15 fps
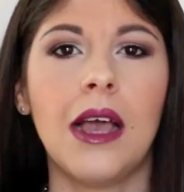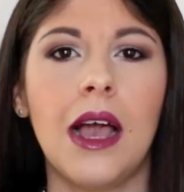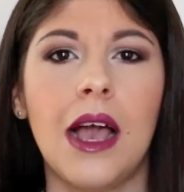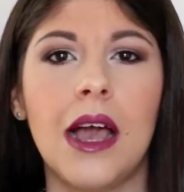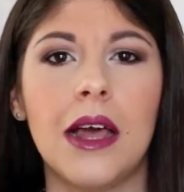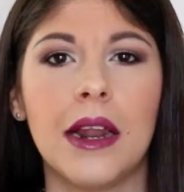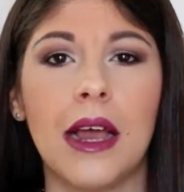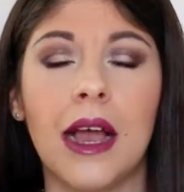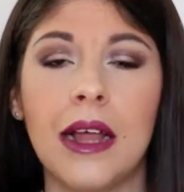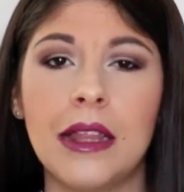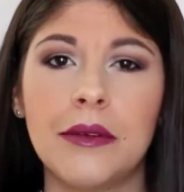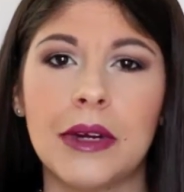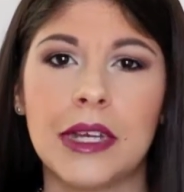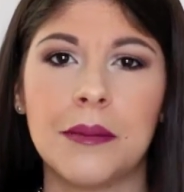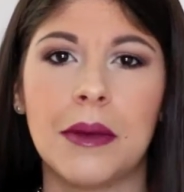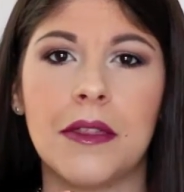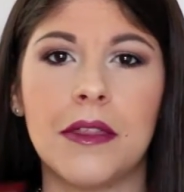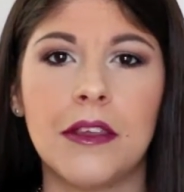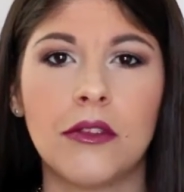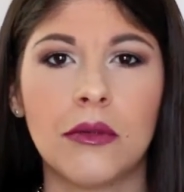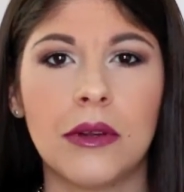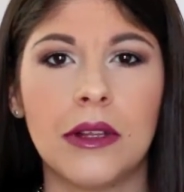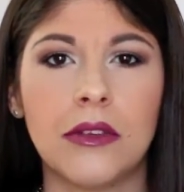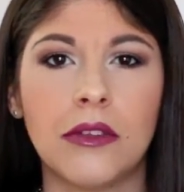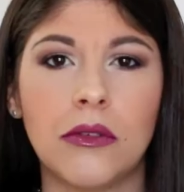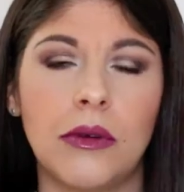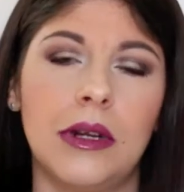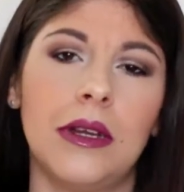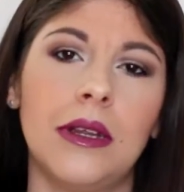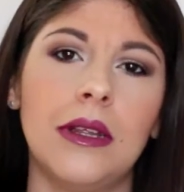and I highly recommend this one in
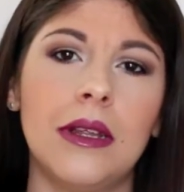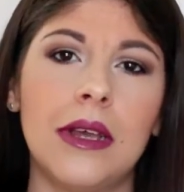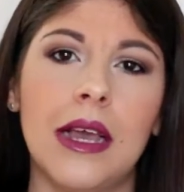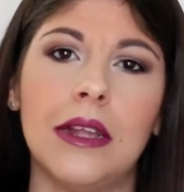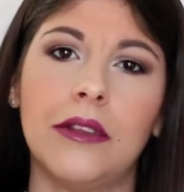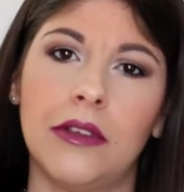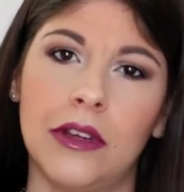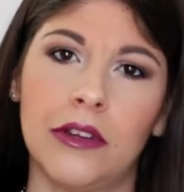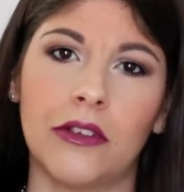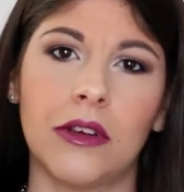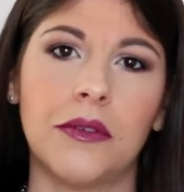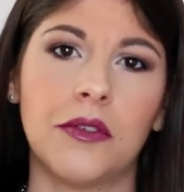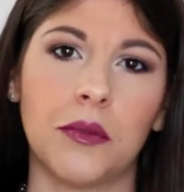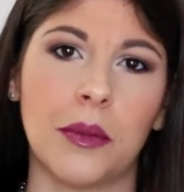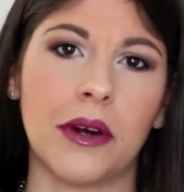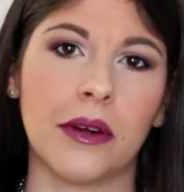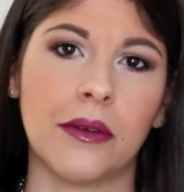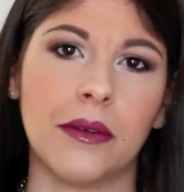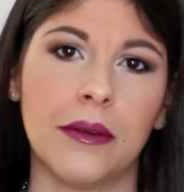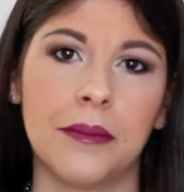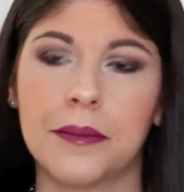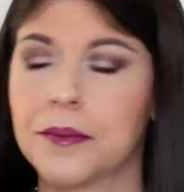Serenity and Touch of Sparkle.